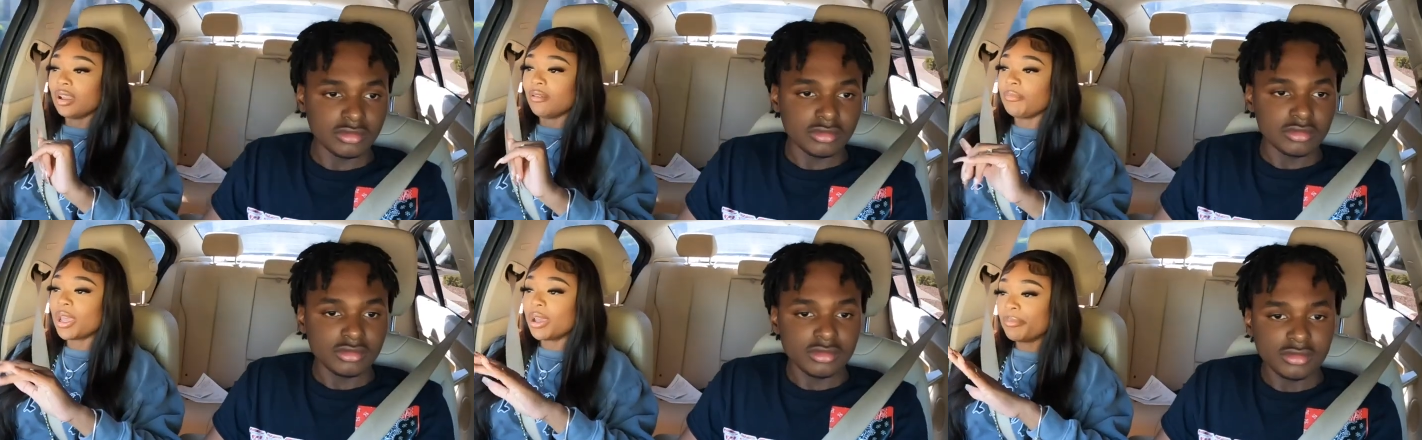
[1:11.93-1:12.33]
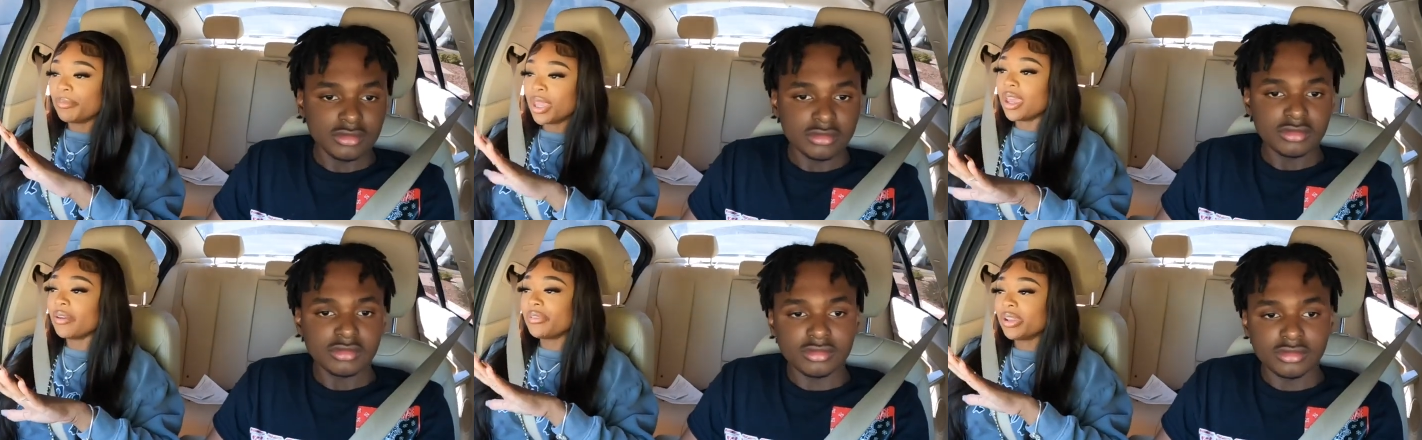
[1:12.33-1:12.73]
Speaker 1: I'm not
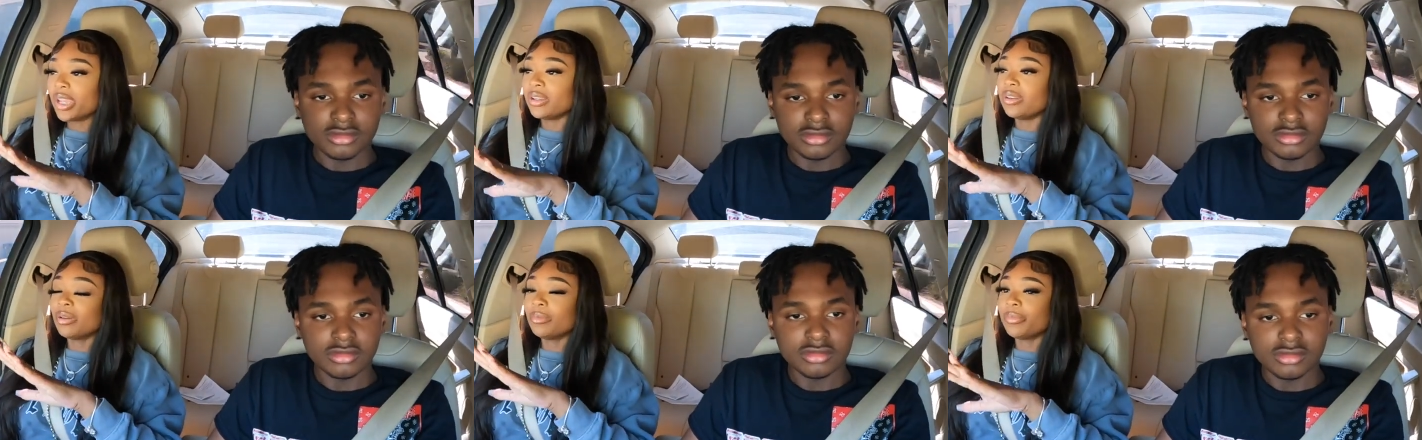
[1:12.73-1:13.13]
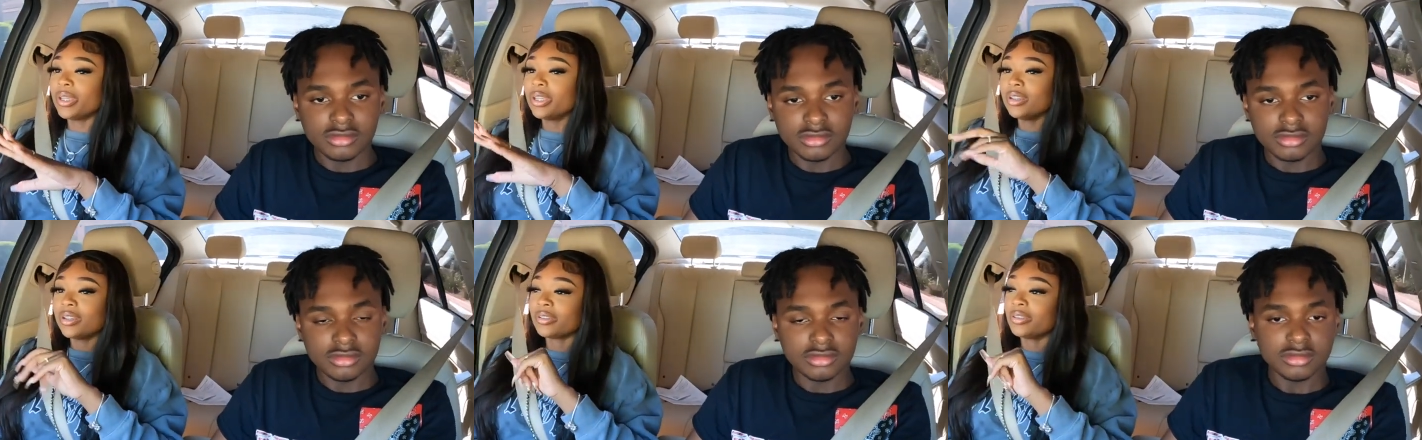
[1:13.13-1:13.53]
having like no
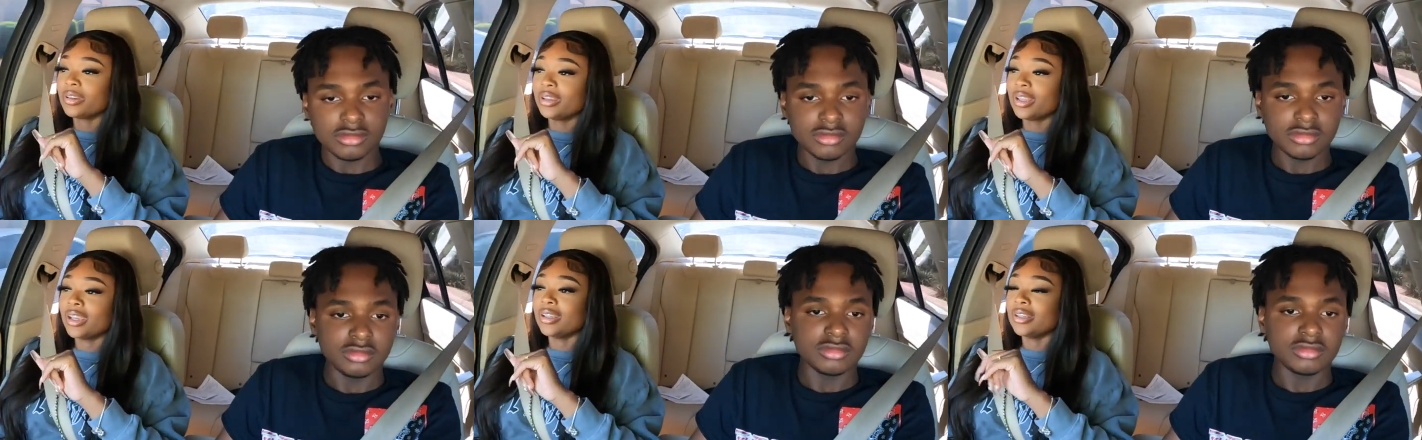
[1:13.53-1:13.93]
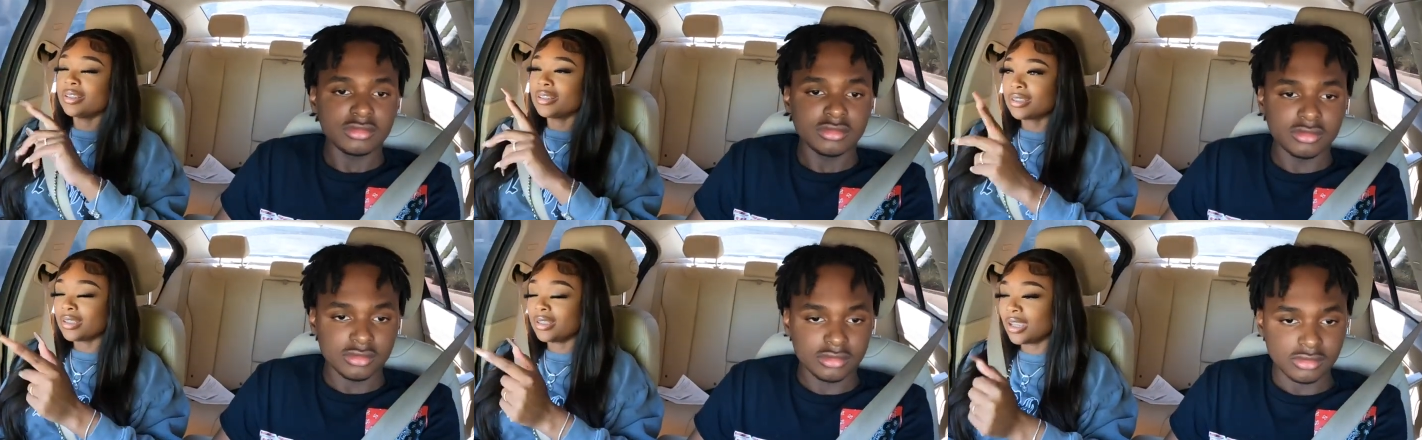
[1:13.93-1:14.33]
big dinner today
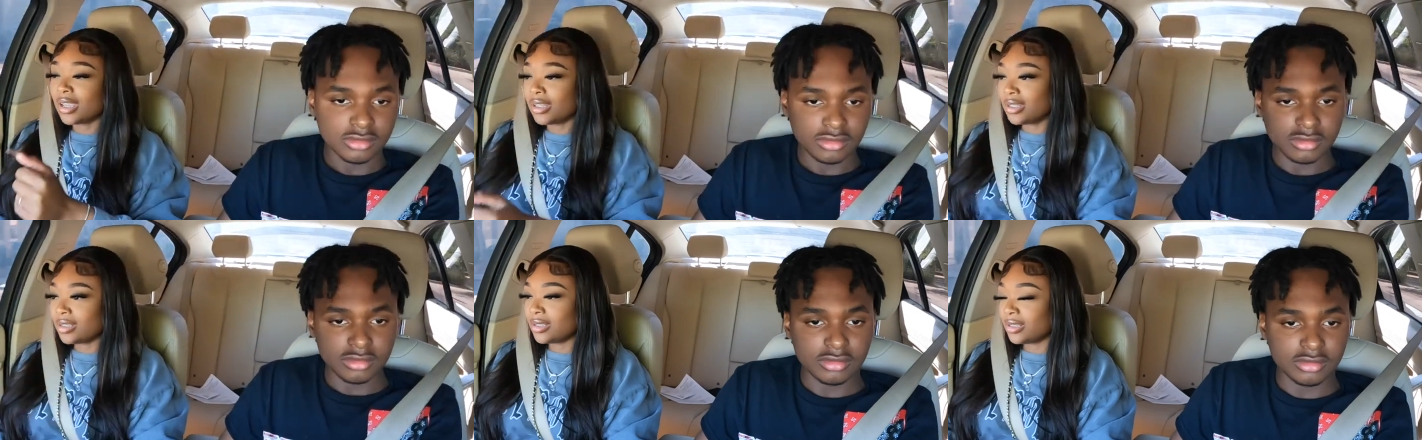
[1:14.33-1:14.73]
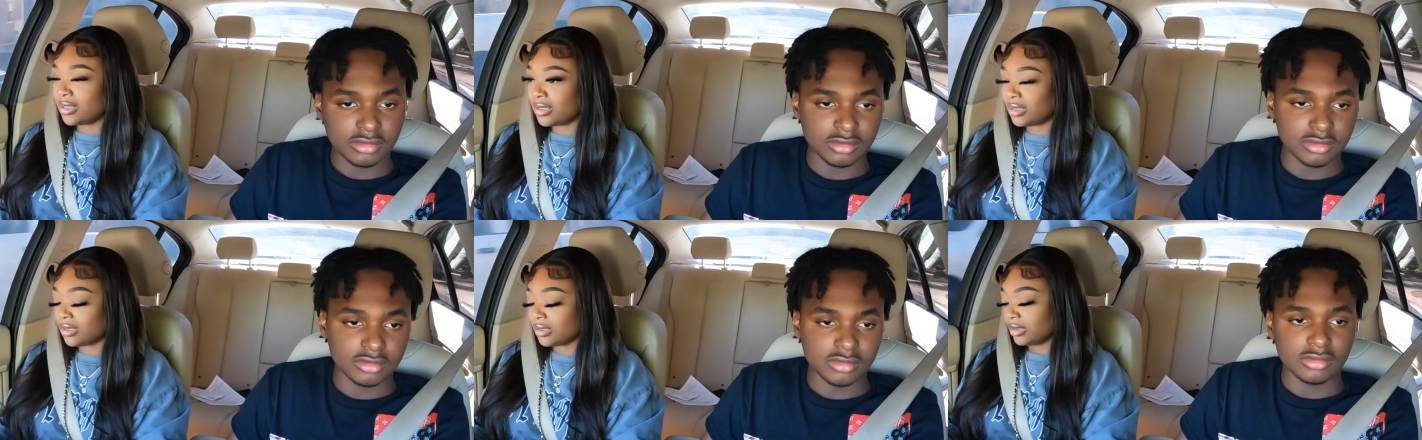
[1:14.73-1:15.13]
because today is
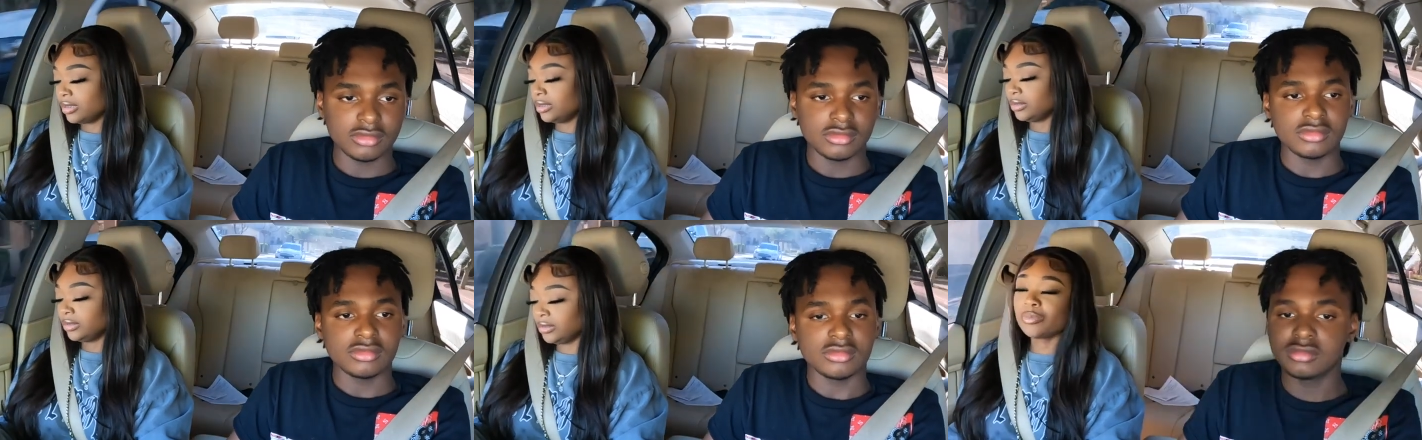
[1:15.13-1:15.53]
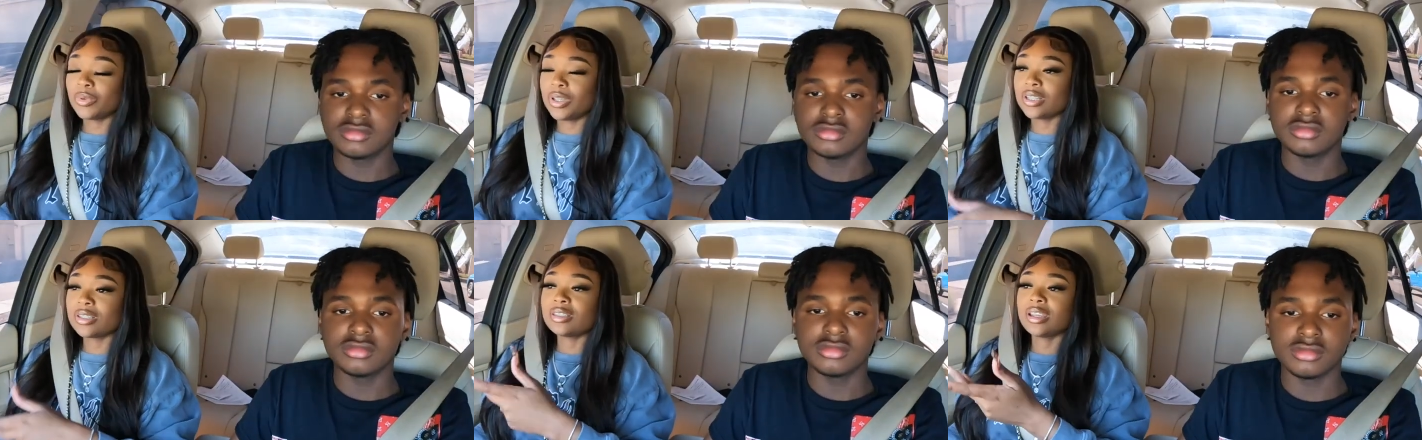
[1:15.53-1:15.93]

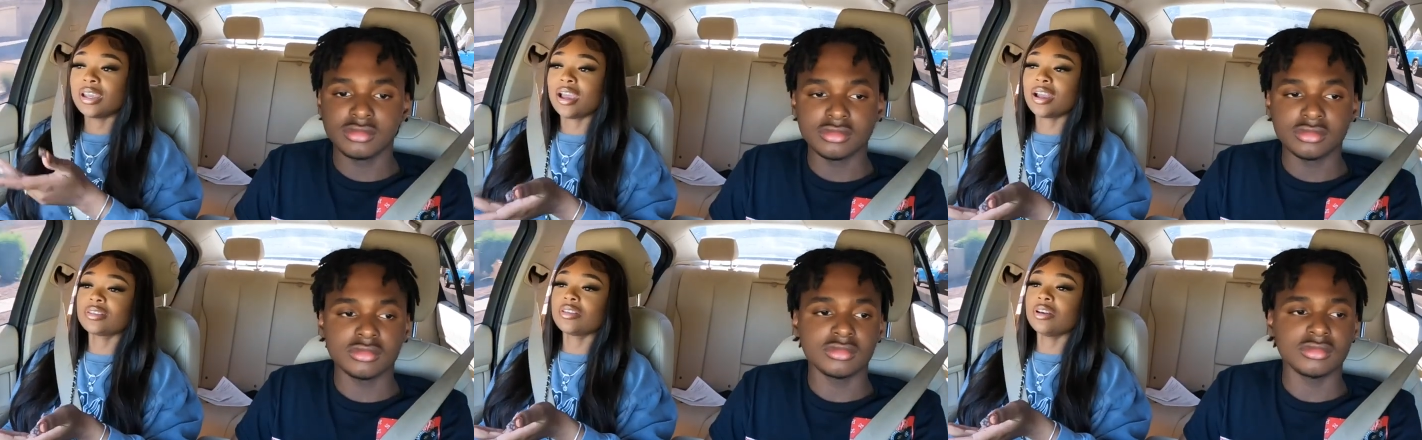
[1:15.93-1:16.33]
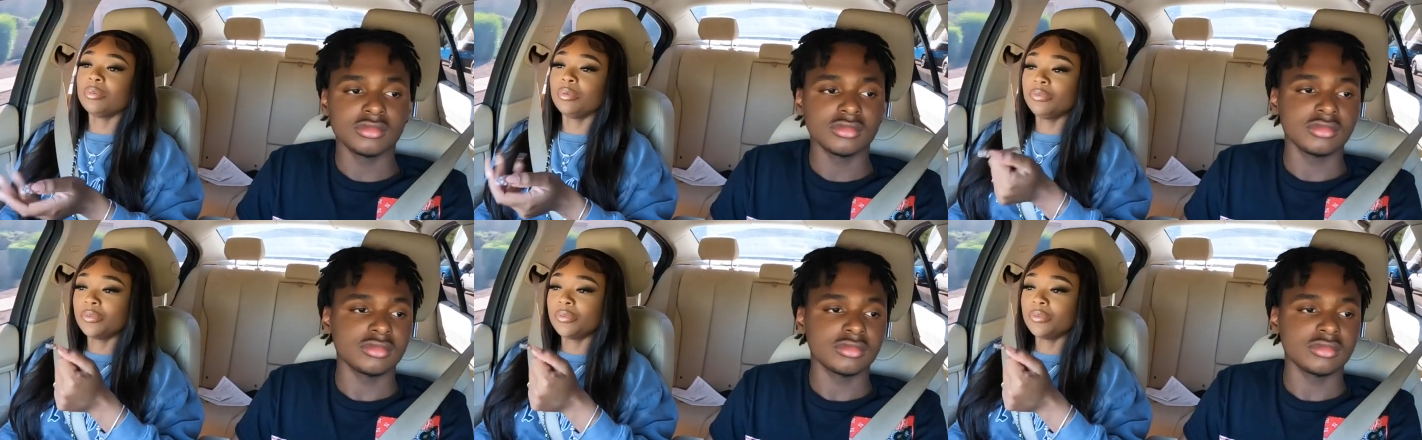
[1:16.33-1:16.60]
Wednesday, October